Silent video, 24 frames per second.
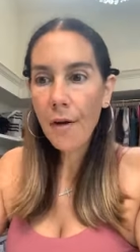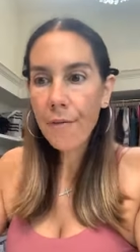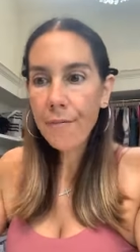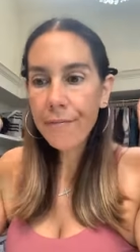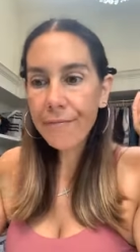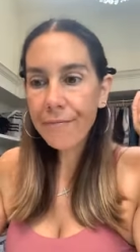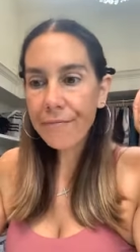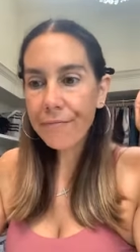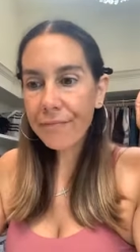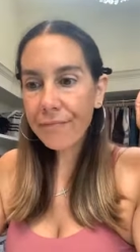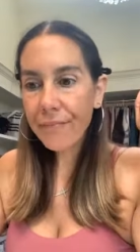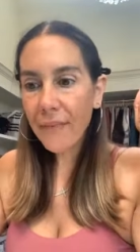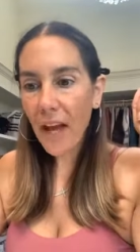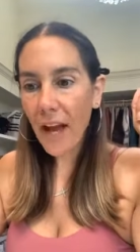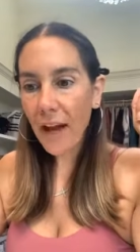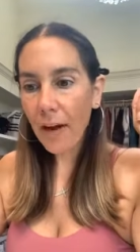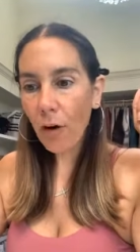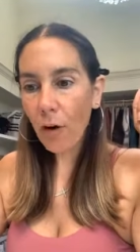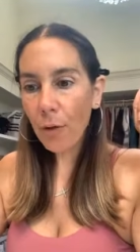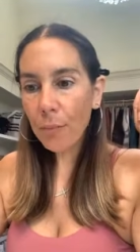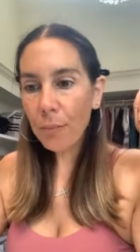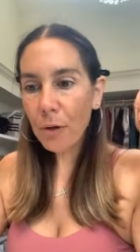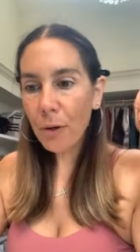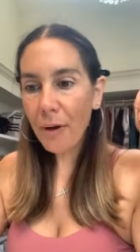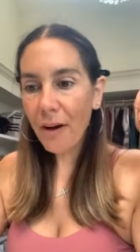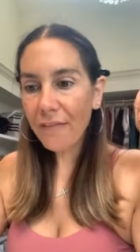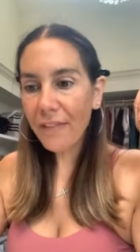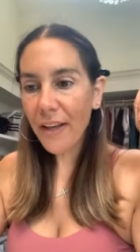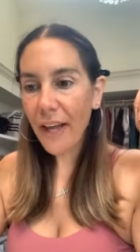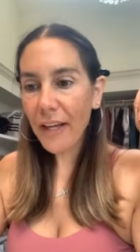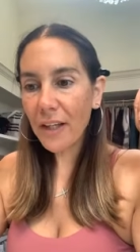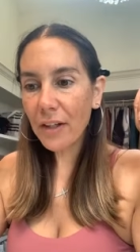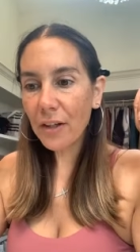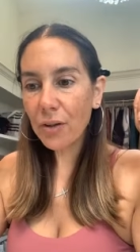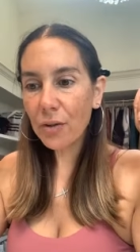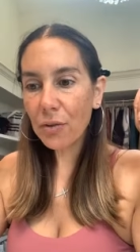know I hope you have
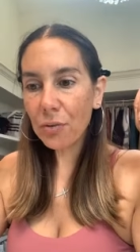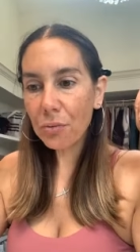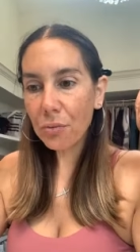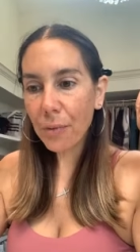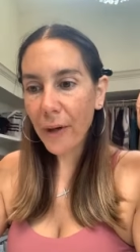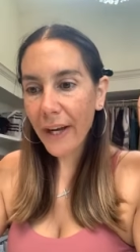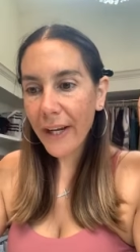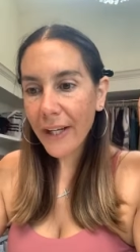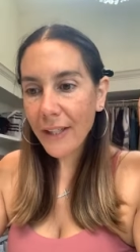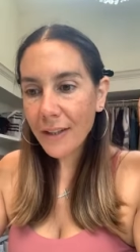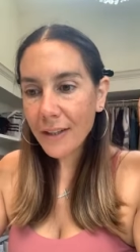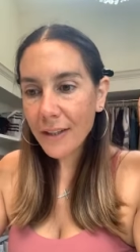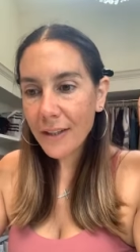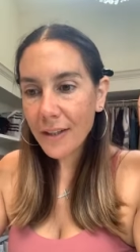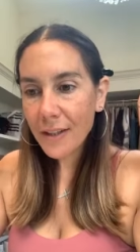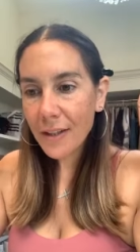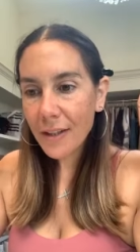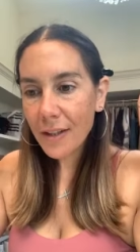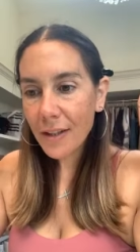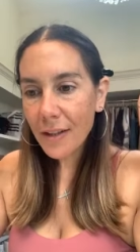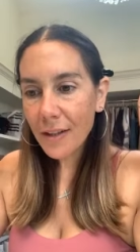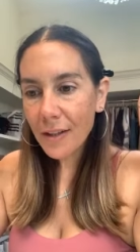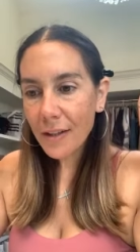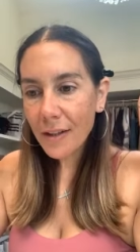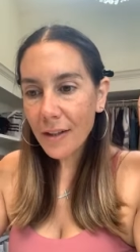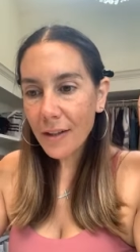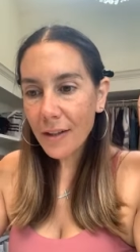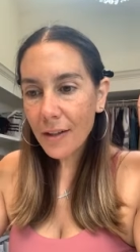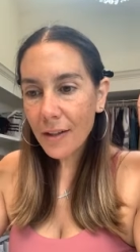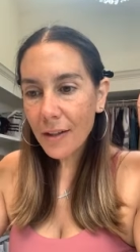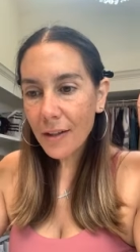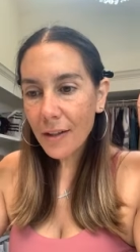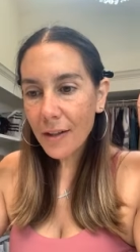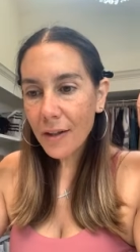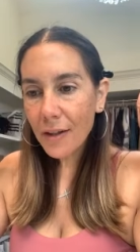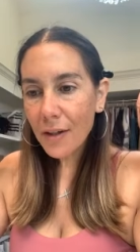a great,
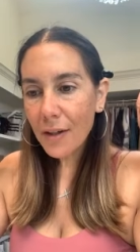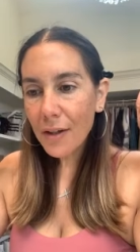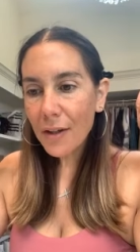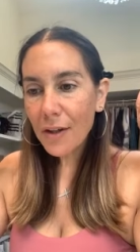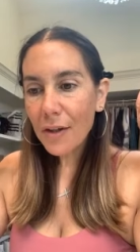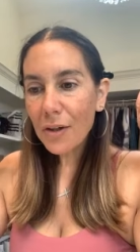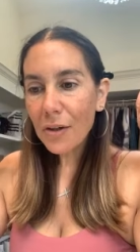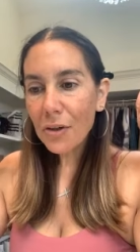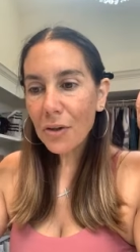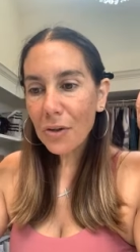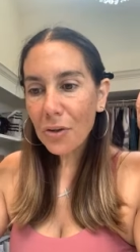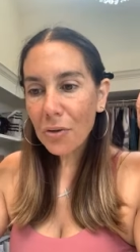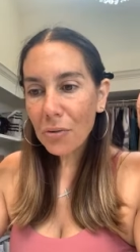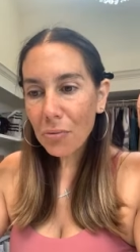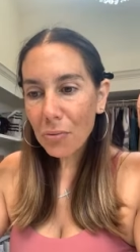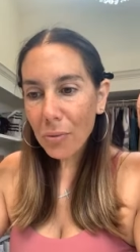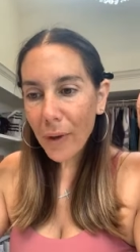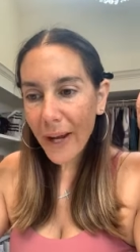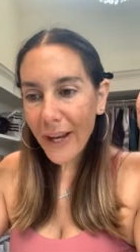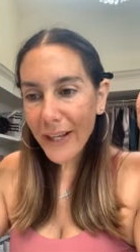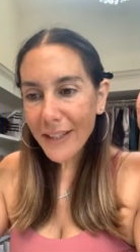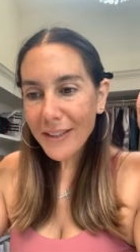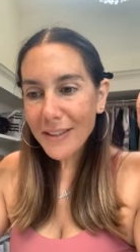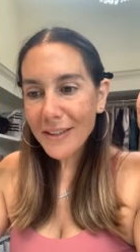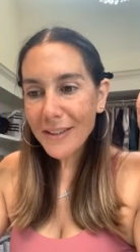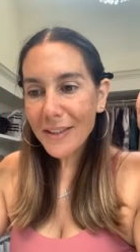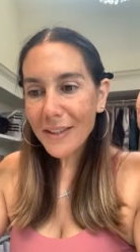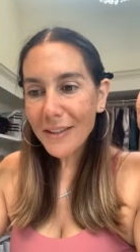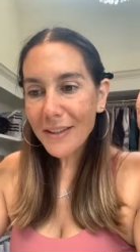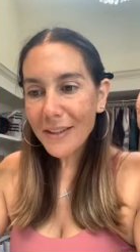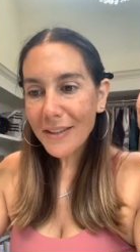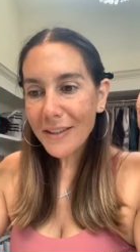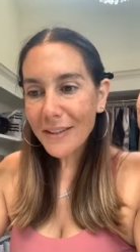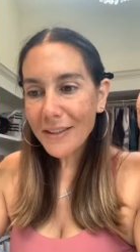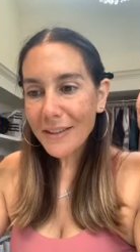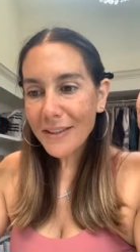great
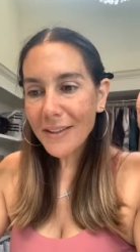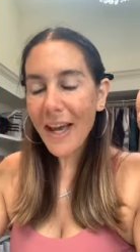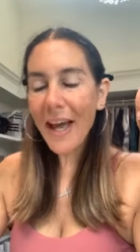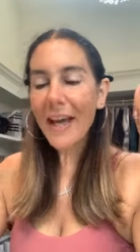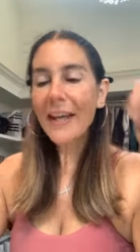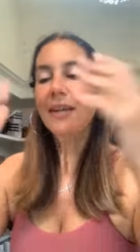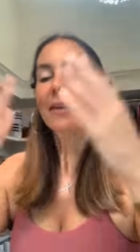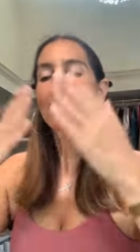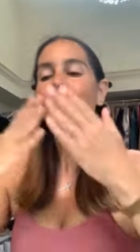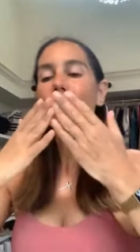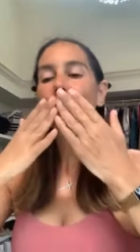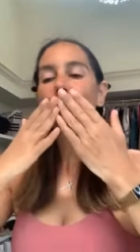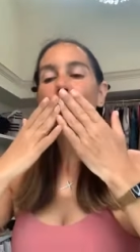day.